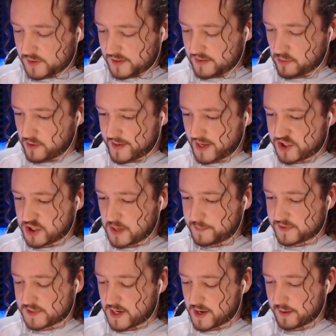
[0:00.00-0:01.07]
He won't catch up
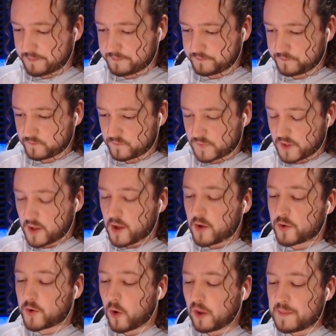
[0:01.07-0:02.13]
in time.
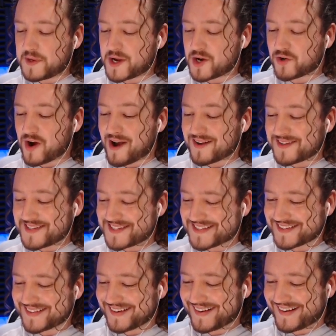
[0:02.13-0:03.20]
Golem, you can cross.
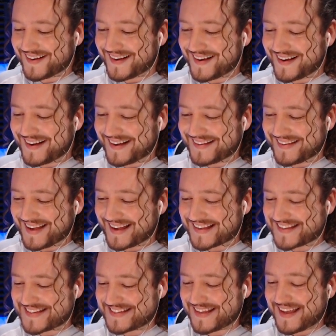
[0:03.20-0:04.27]
Ah,
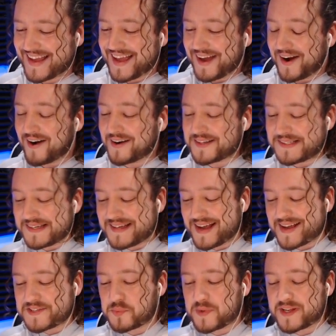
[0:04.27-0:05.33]
yes. Honestly,
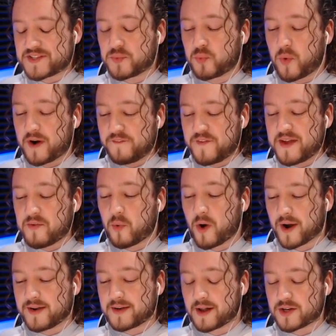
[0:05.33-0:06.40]
guys, when it's one v
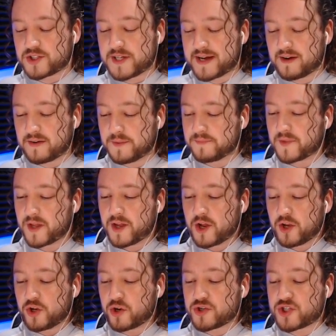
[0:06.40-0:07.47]
one touchdown,
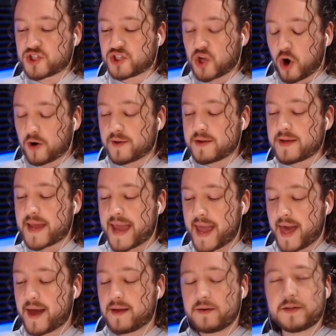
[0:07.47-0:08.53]
your starting
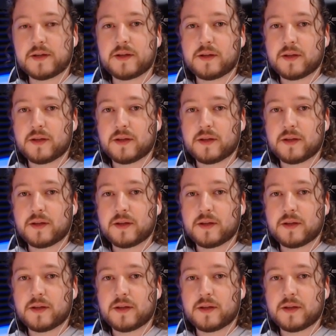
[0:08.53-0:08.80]
hand,